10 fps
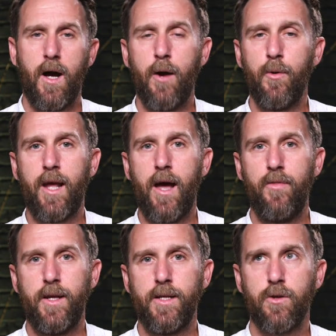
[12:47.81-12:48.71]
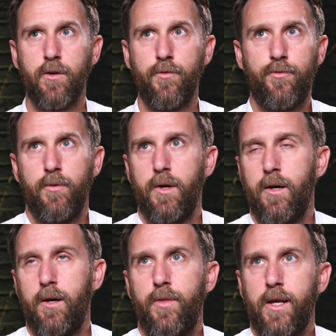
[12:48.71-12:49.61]
I would get these sort of
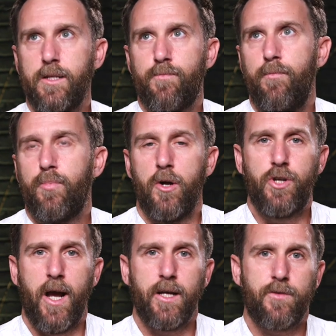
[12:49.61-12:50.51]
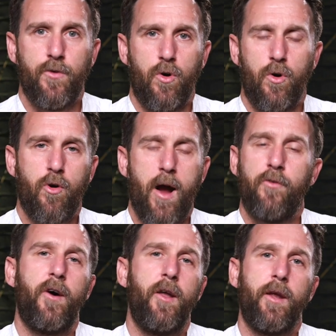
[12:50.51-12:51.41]
these projects for
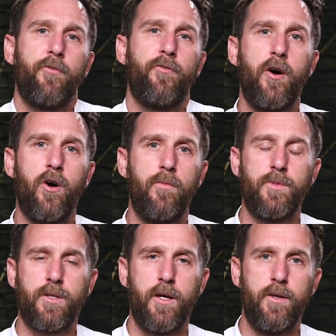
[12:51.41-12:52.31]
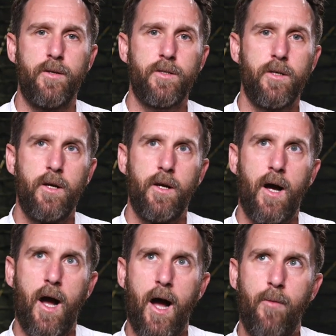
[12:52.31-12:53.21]
crowdfunding films, and
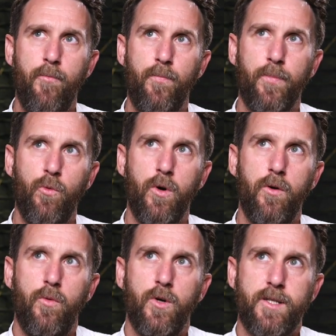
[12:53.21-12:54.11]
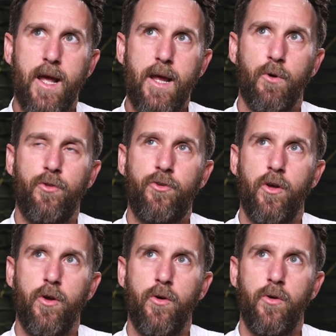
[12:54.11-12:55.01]
um, was able
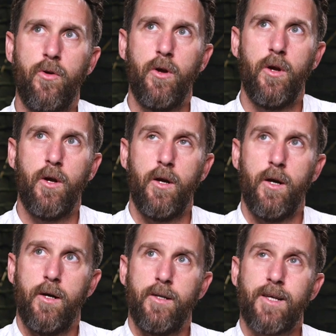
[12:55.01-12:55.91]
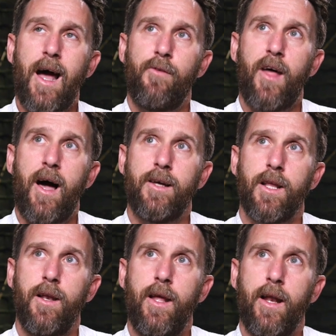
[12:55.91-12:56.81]
to to have that
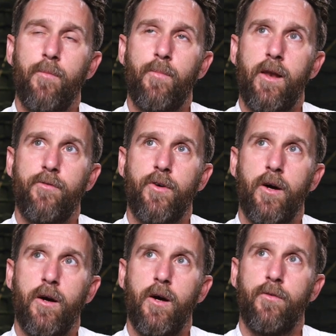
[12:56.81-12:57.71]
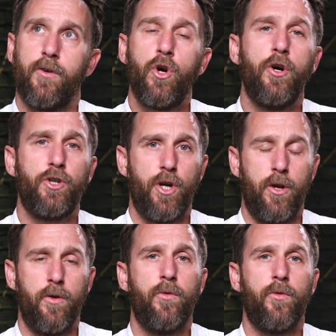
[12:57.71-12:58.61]
as a little bit of a of a
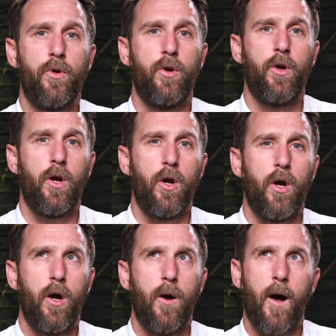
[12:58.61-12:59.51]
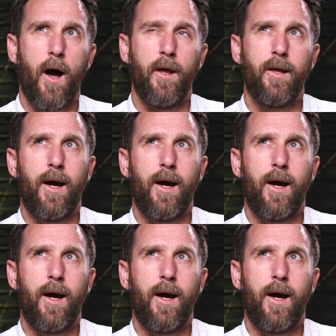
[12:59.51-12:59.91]
cushion. And